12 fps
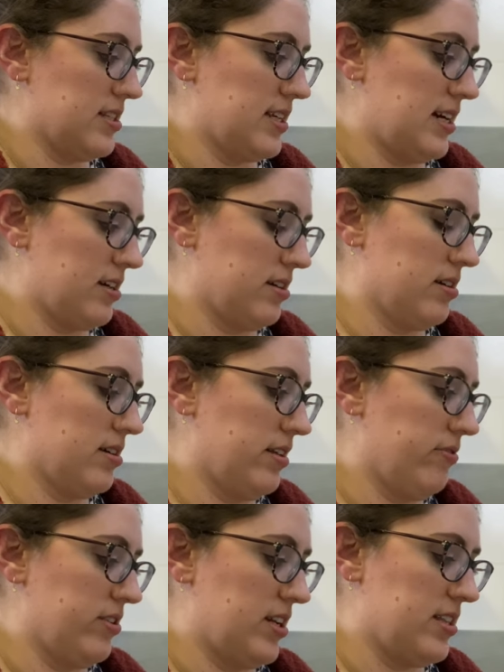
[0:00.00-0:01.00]
Is that, I
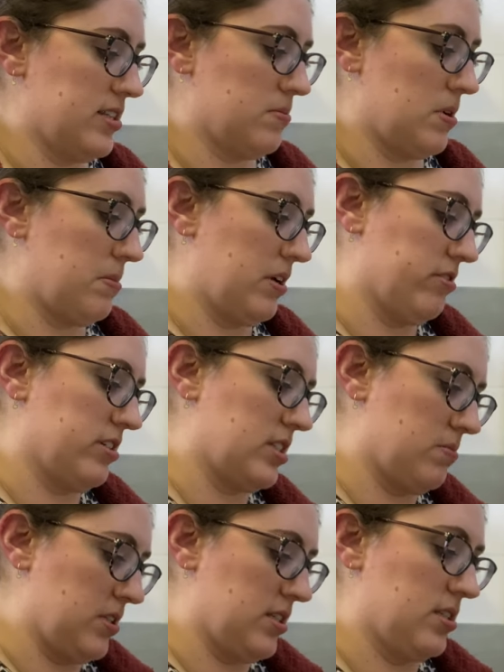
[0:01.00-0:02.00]
feel like this might be
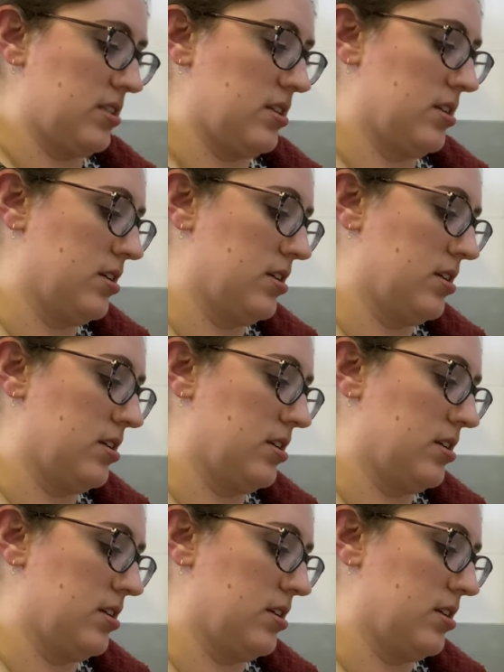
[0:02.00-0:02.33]
Christmas.